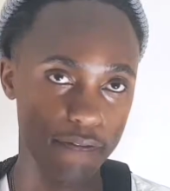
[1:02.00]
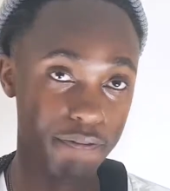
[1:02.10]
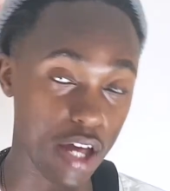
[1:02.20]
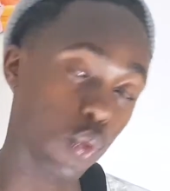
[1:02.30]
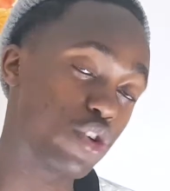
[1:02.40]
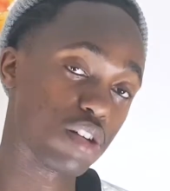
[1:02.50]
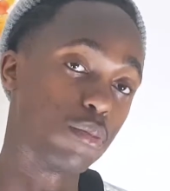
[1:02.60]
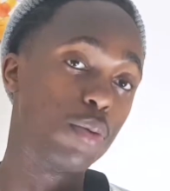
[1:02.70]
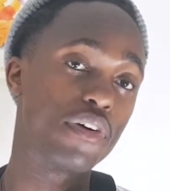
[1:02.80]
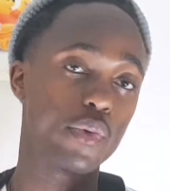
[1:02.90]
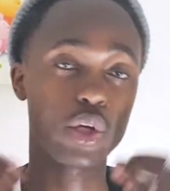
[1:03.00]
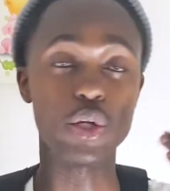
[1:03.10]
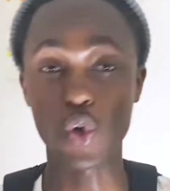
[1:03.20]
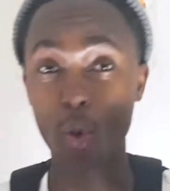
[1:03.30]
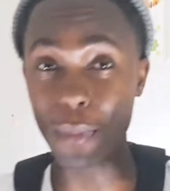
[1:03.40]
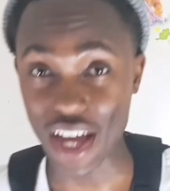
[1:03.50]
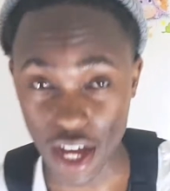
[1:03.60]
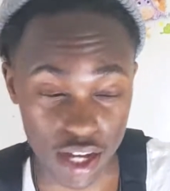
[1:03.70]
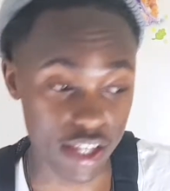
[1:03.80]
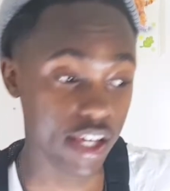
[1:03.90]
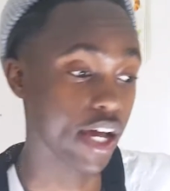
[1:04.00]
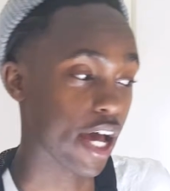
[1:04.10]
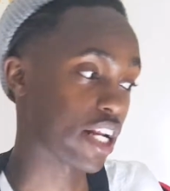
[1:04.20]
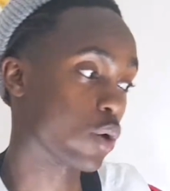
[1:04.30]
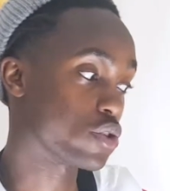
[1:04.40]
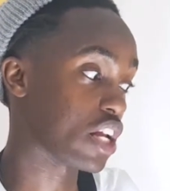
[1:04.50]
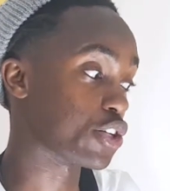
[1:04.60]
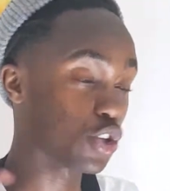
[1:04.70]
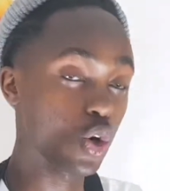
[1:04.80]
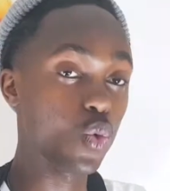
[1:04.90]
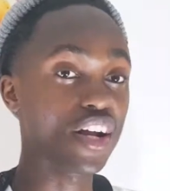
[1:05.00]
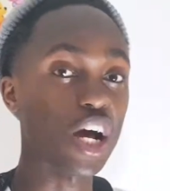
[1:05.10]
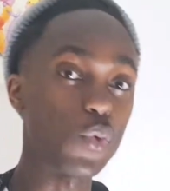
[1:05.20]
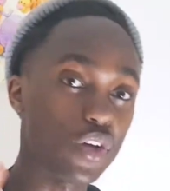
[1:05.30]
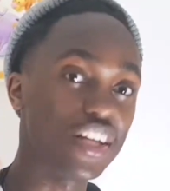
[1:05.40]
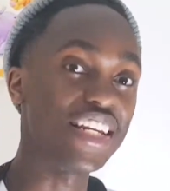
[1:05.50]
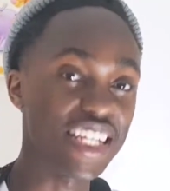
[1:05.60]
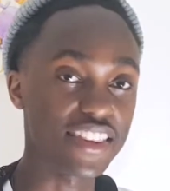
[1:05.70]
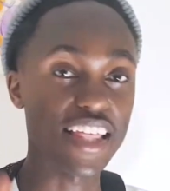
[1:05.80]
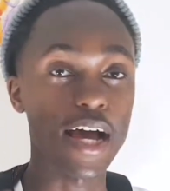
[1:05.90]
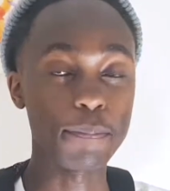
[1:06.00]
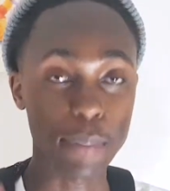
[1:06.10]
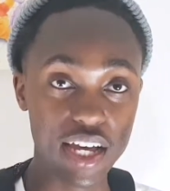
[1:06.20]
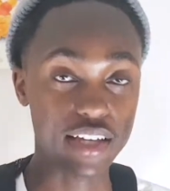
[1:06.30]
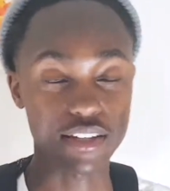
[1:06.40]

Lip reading: that was the moment that really caught my eye and I was like, you know what, I really need that bag.